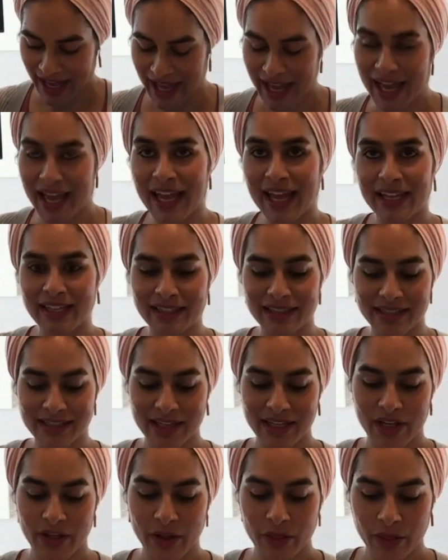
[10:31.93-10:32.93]
And
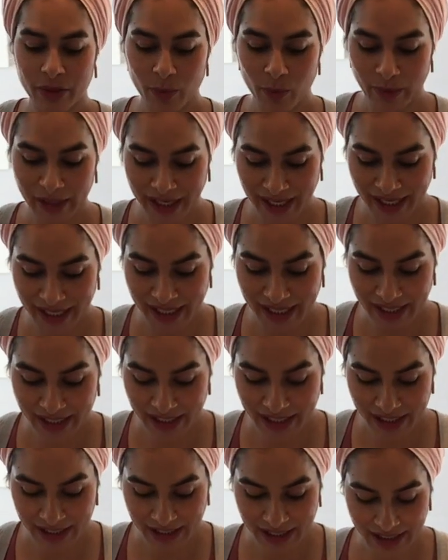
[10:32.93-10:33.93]
the way
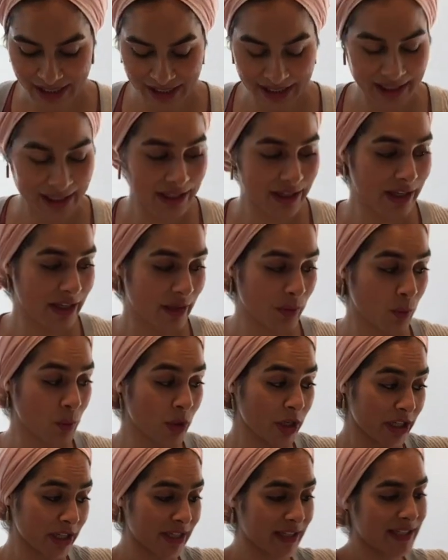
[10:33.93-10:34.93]
it
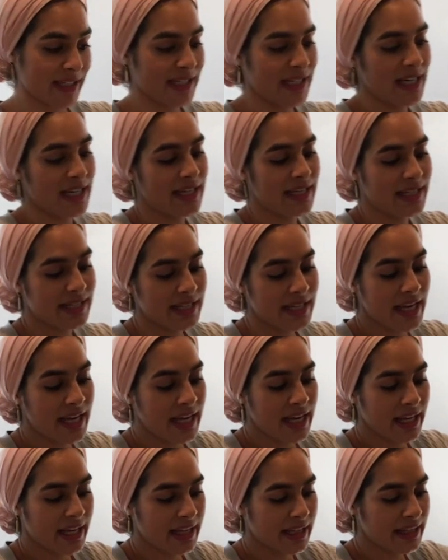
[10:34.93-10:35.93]
works is
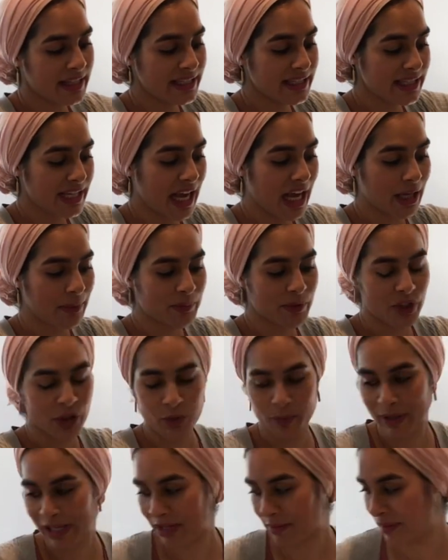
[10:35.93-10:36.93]
this helps
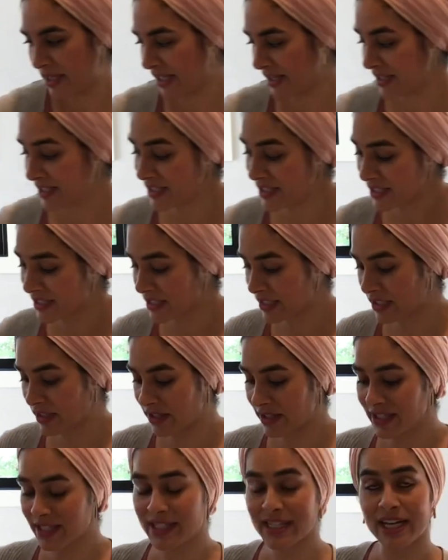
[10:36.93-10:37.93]
your baby. This
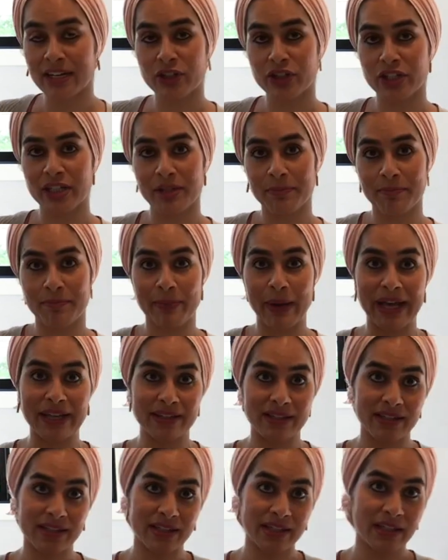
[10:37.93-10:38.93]
is actually
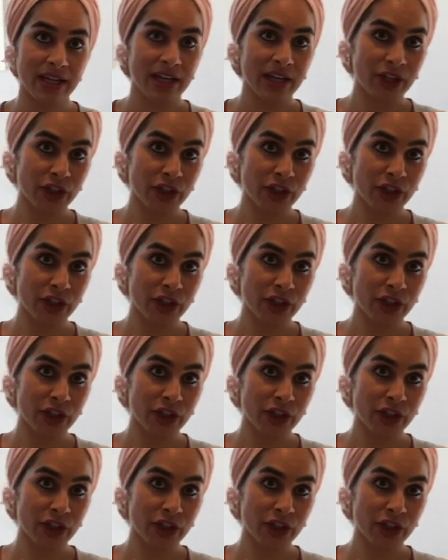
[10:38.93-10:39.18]
best